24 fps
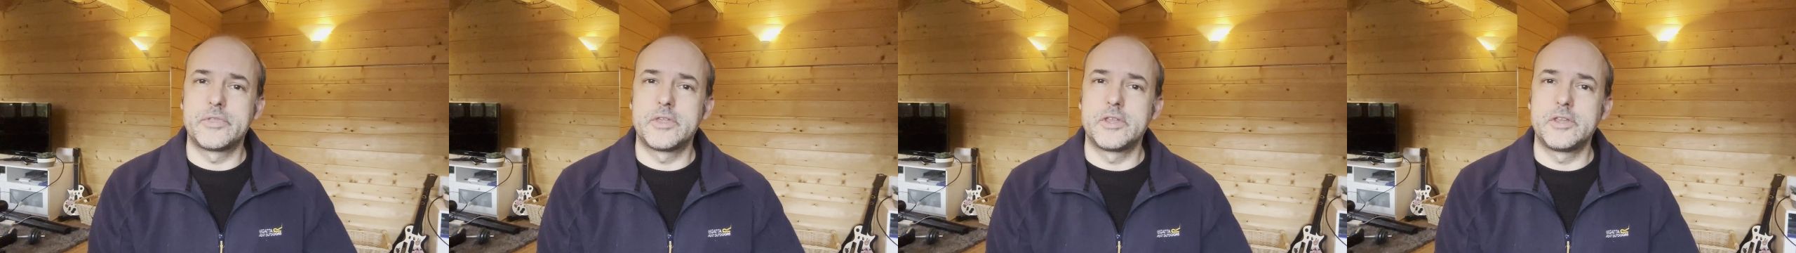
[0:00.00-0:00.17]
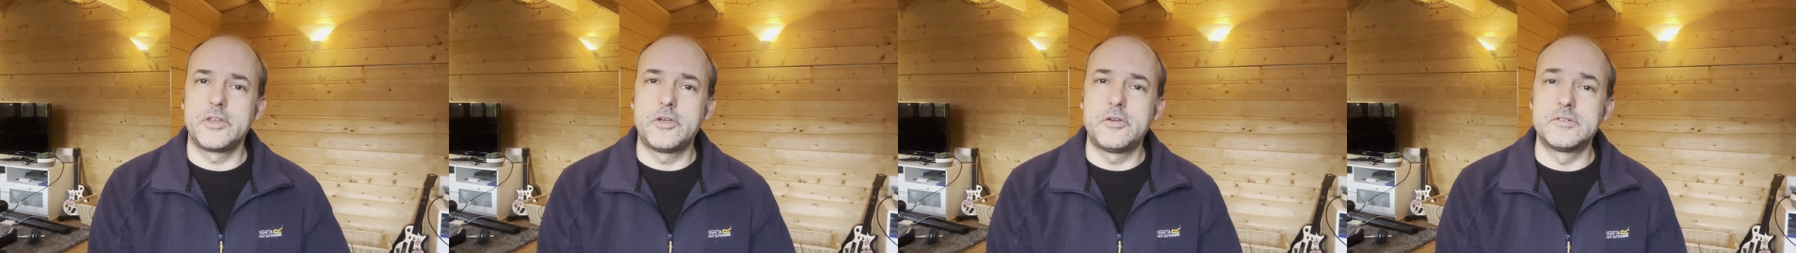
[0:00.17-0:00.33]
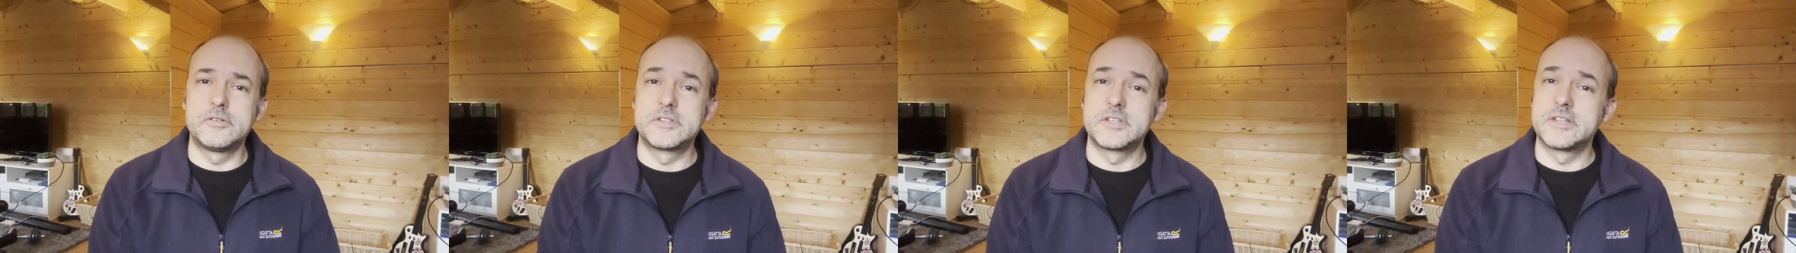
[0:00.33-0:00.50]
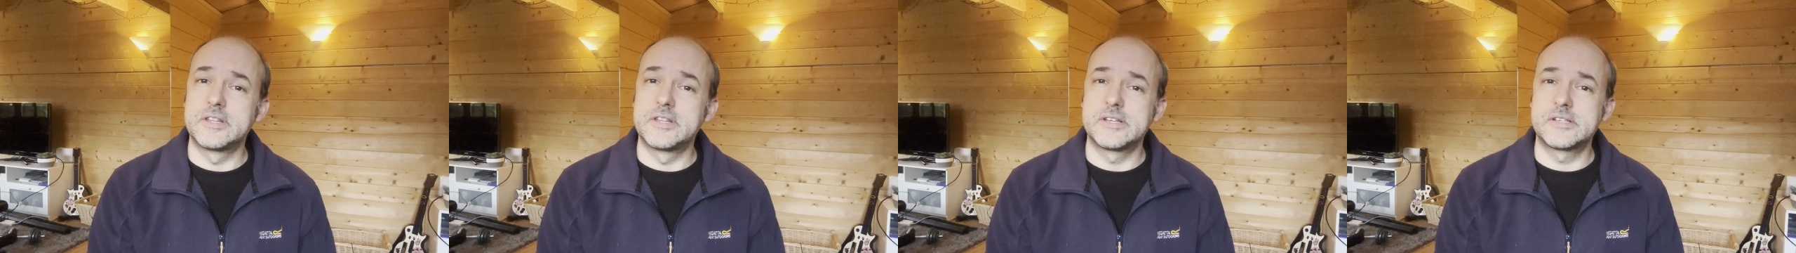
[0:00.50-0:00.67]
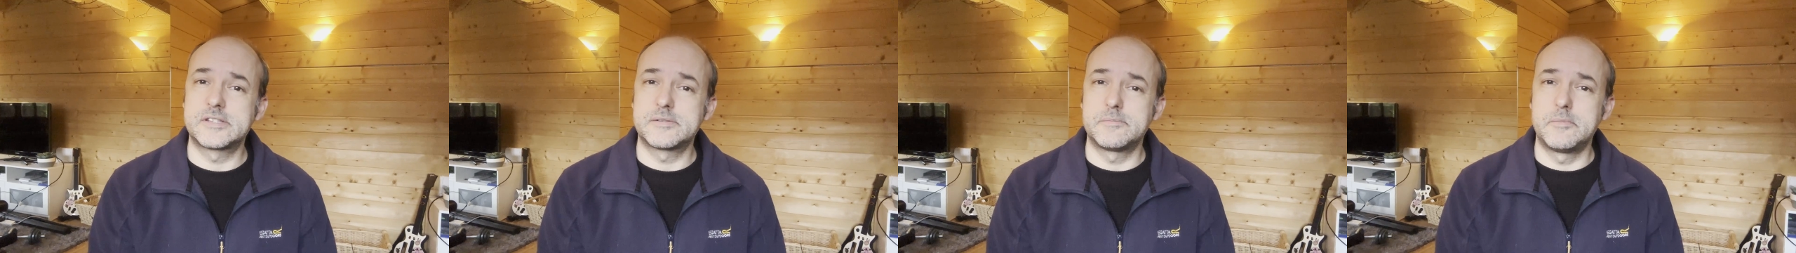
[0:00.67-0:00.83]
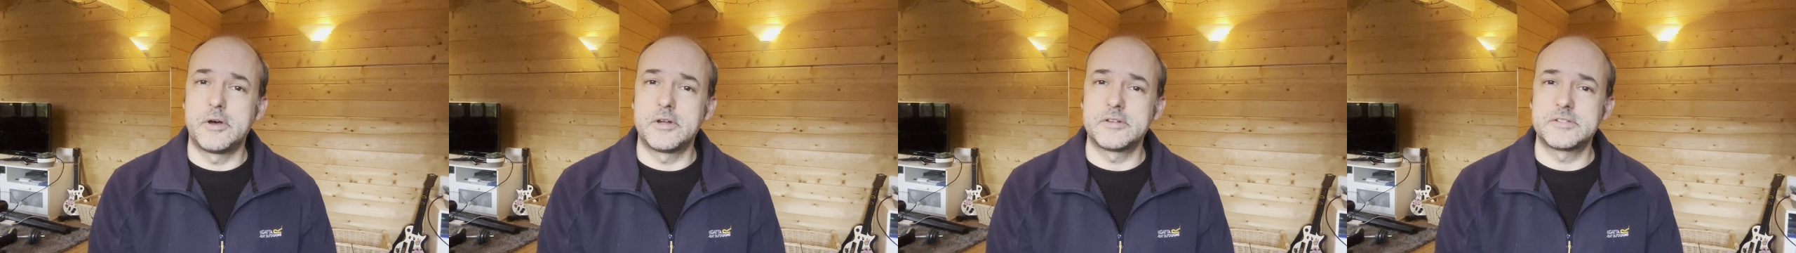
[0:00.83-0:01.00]
using this
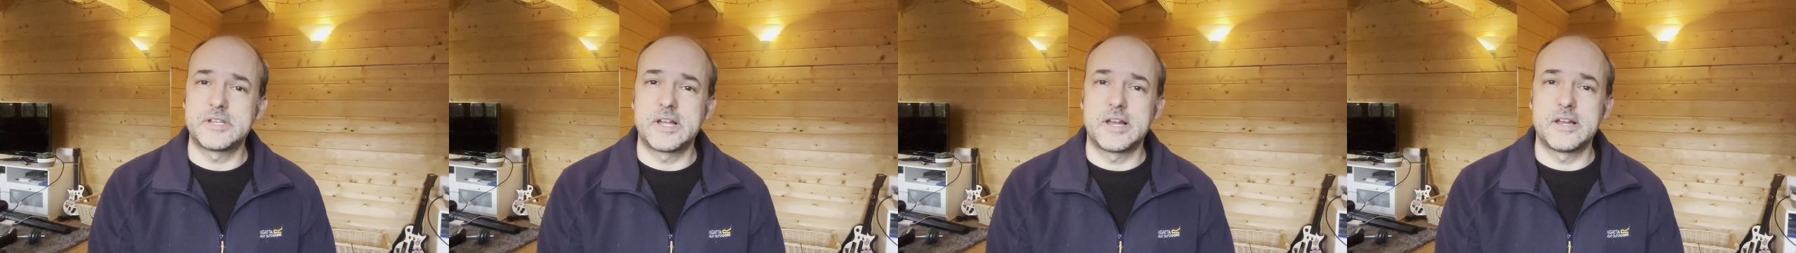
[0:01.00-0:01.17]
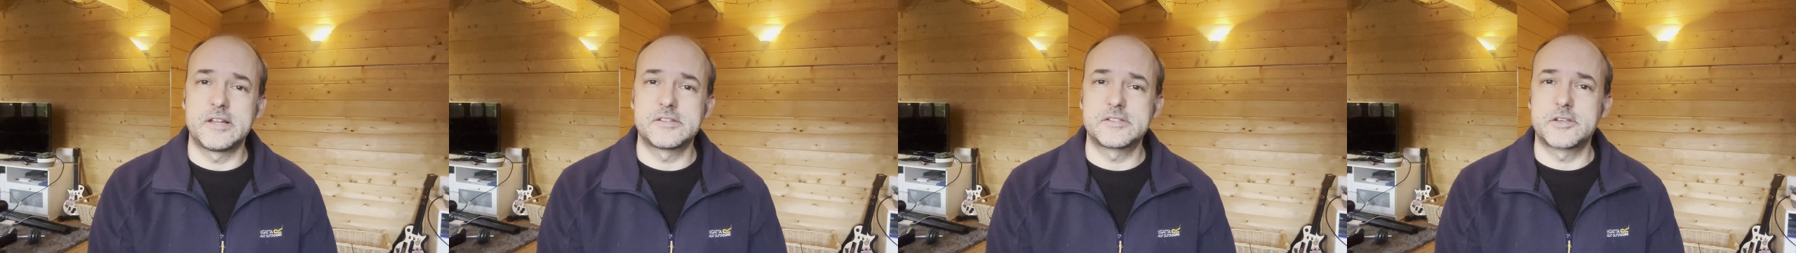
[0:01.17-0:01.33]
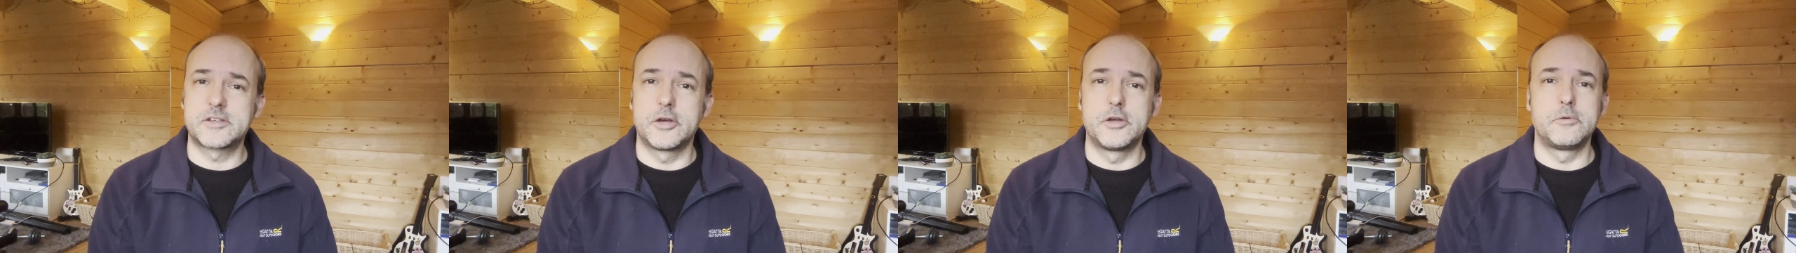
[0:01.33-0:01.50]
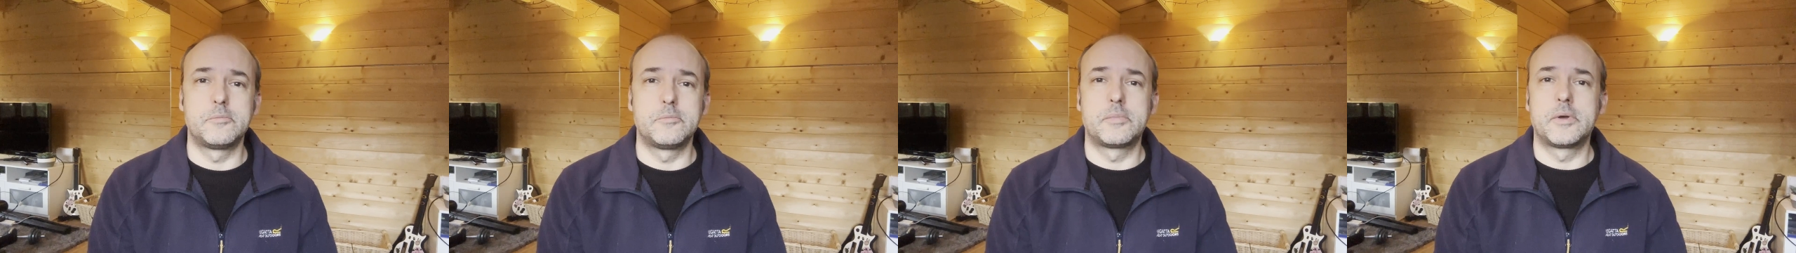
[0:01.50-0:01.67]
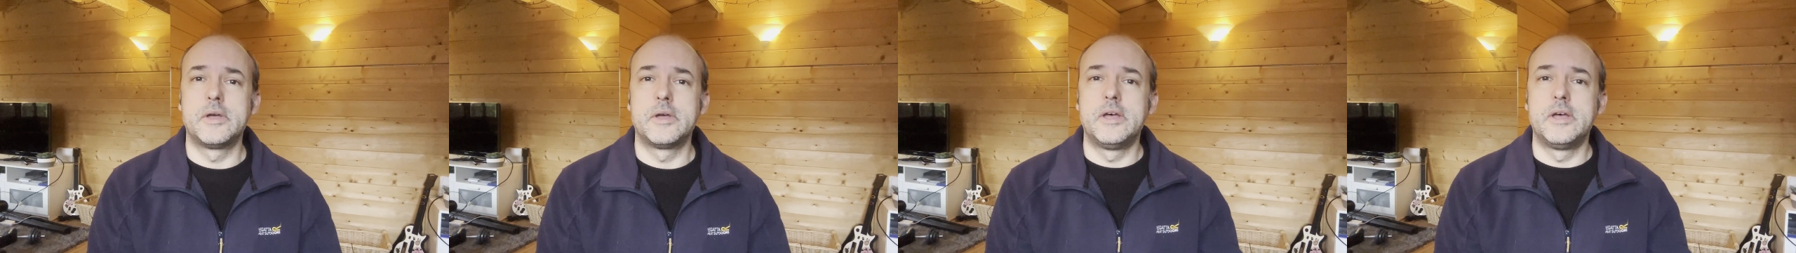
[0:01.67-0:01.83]
smart telescope,